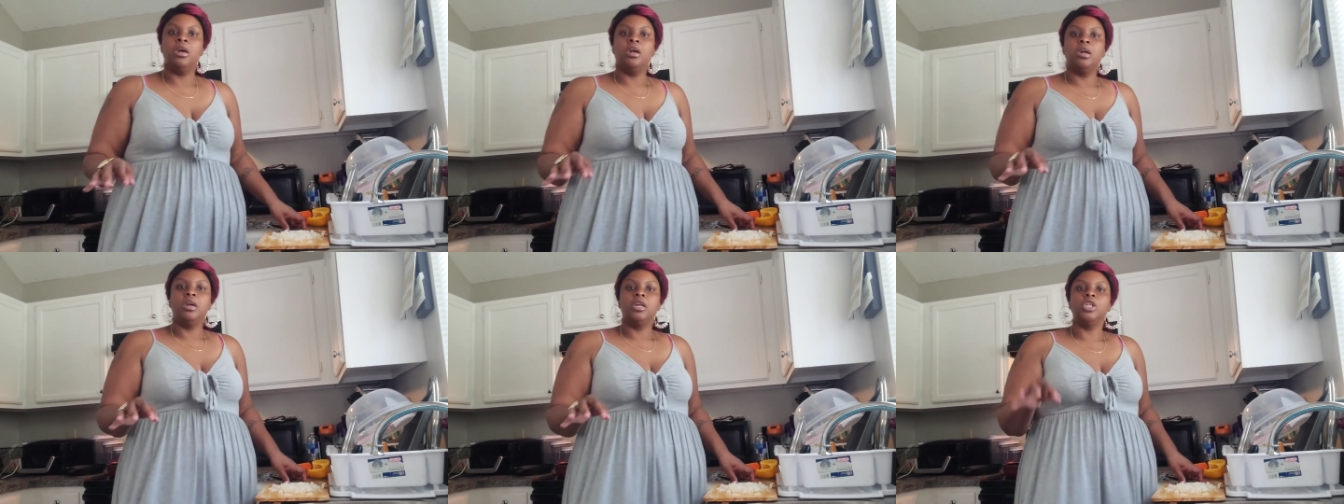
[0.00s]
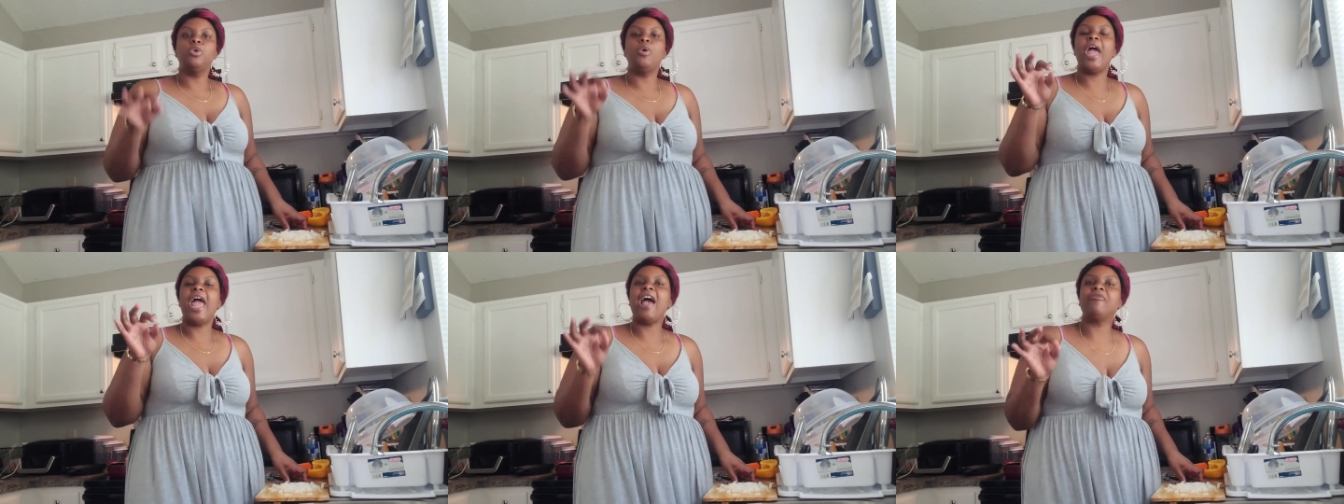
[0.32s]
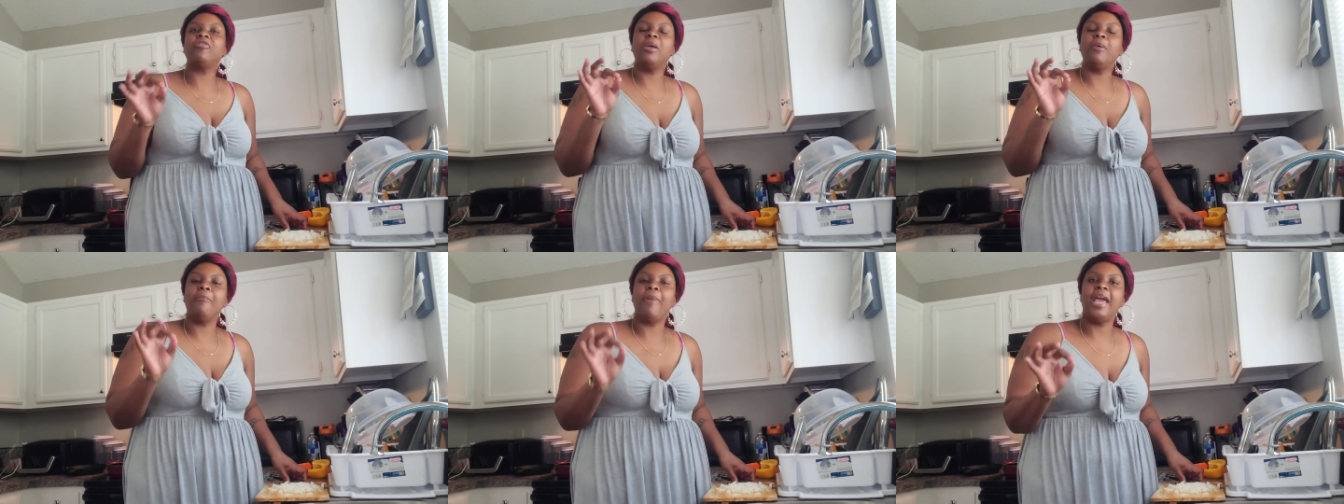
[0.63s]
You have
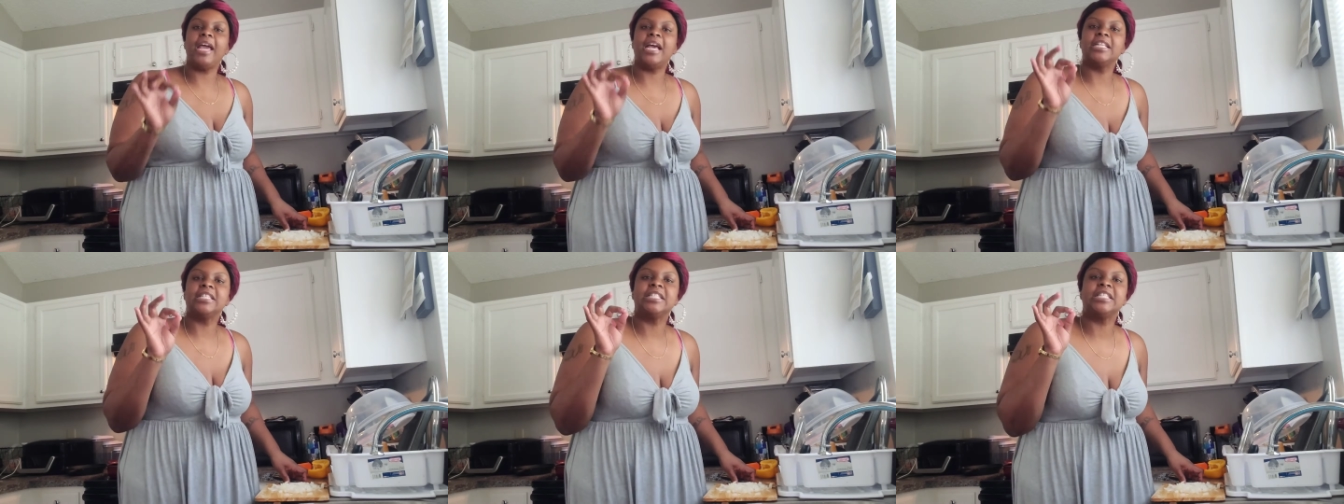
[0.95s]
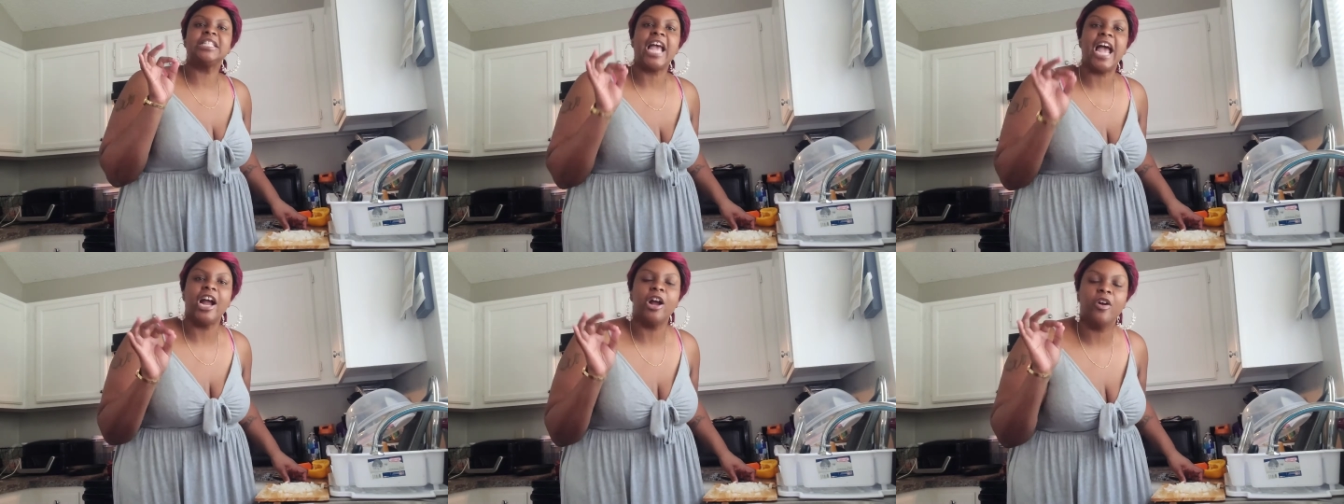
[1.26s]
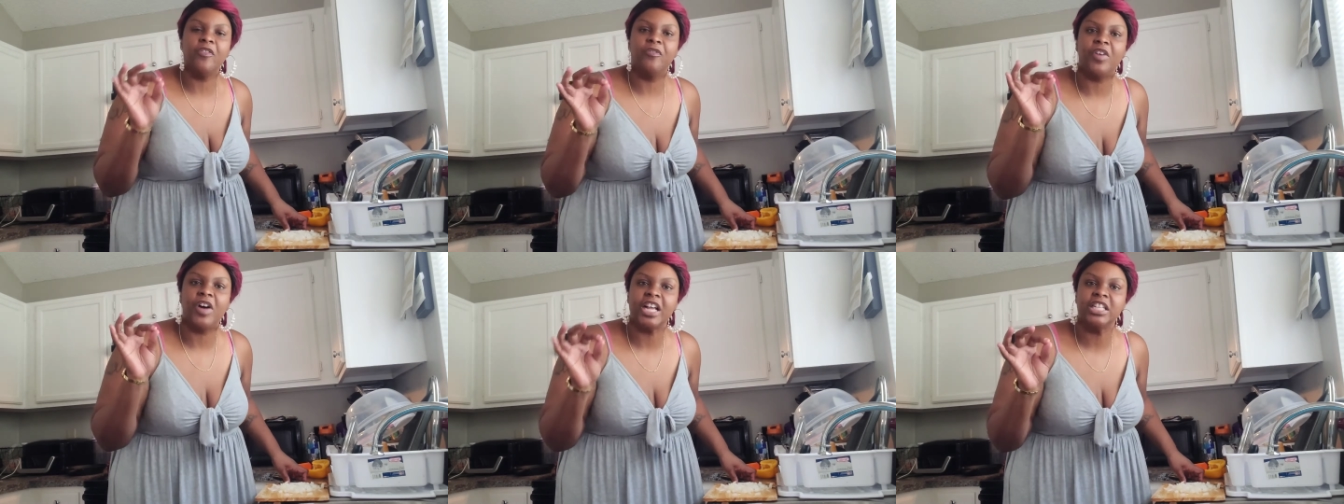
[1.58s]
to make a
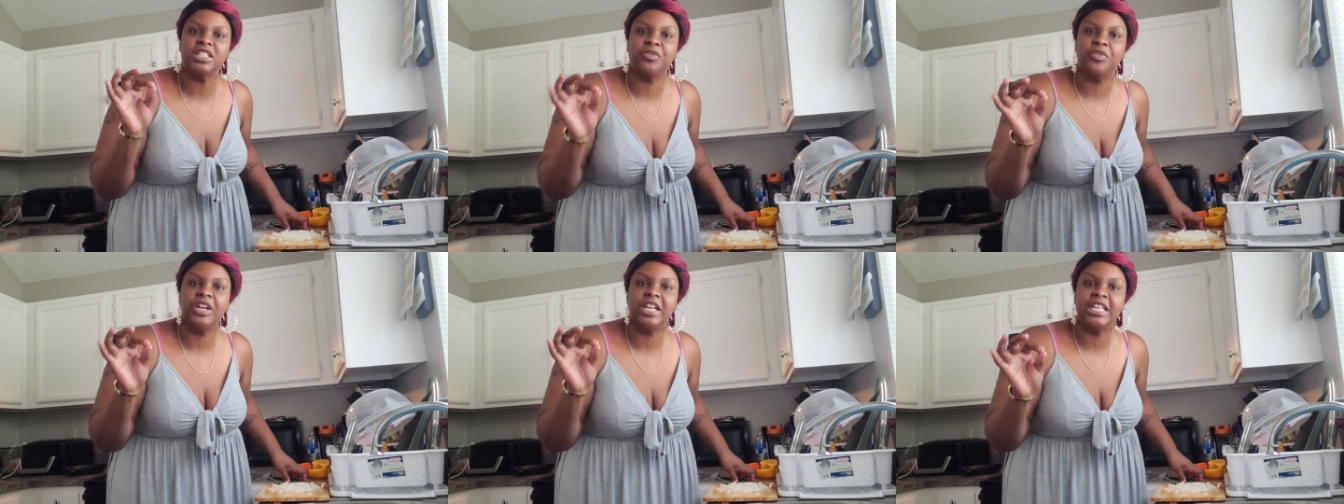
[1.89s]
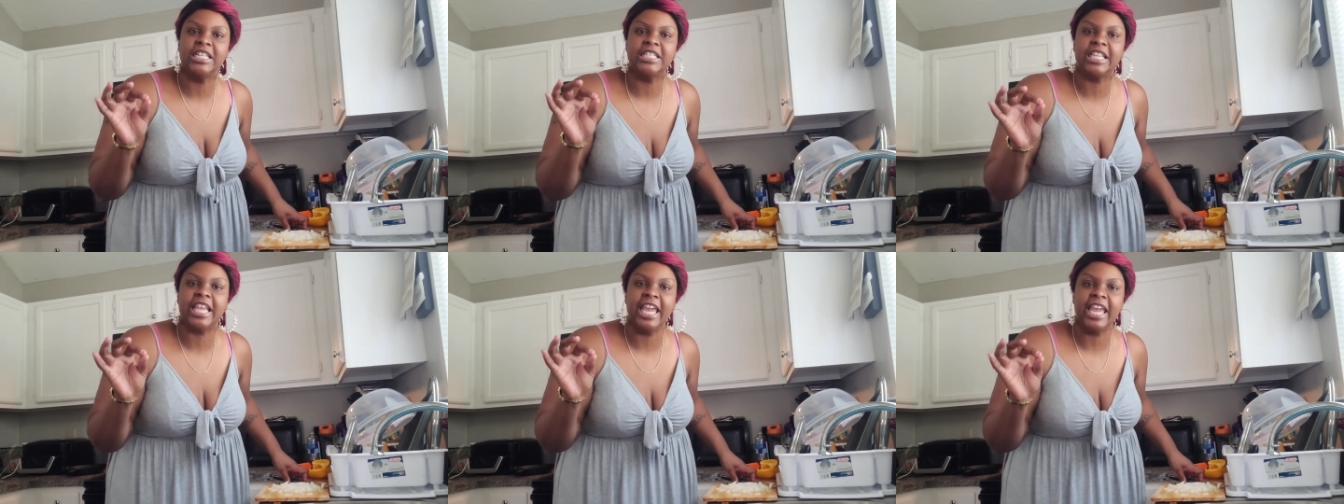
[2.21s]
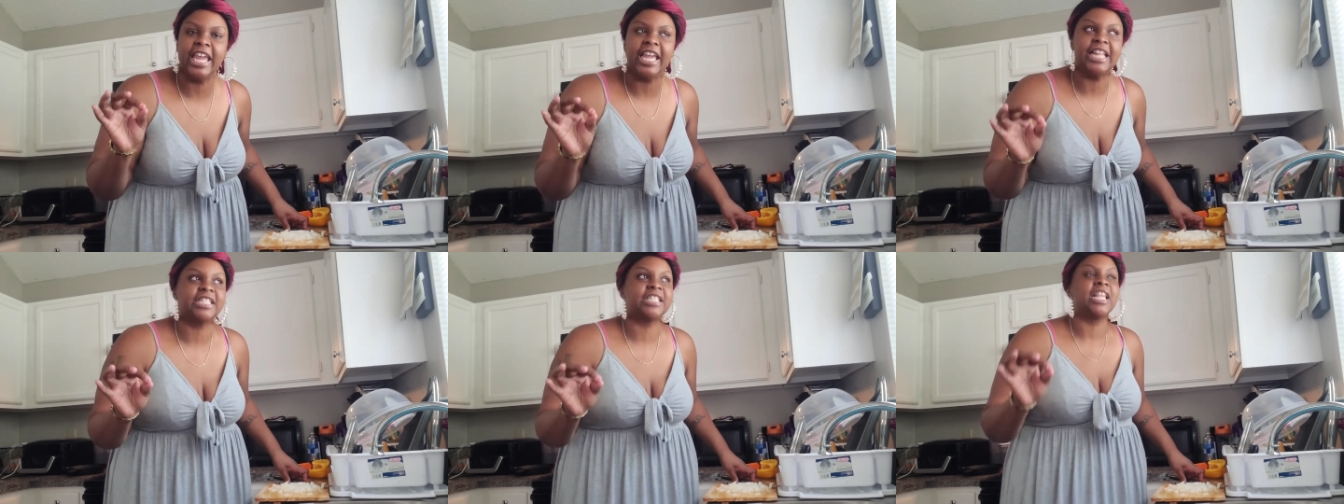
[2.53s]
sacrifice for these
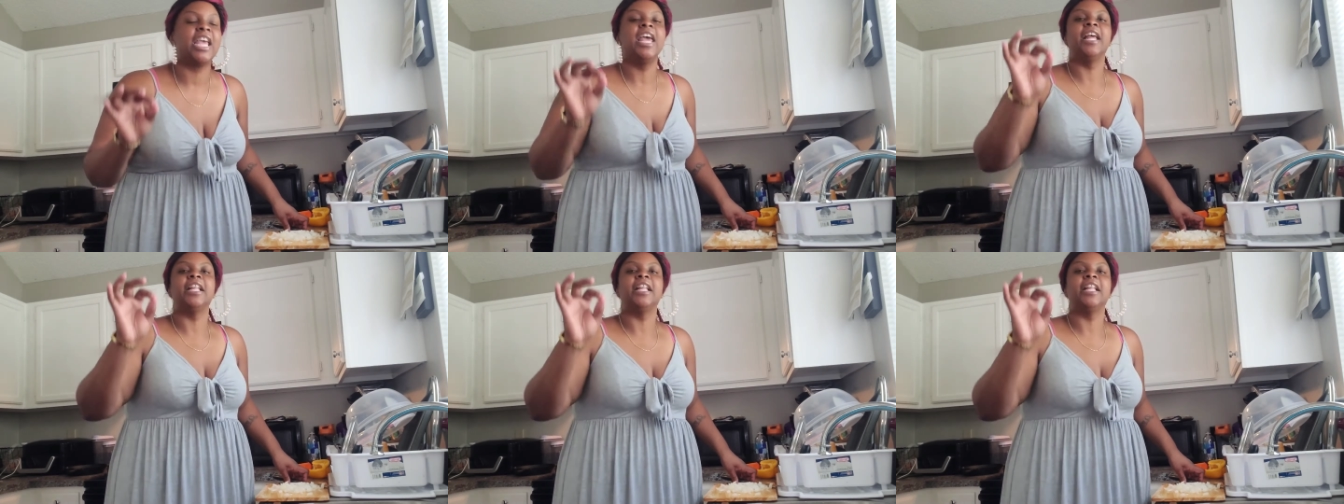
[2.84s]
kids.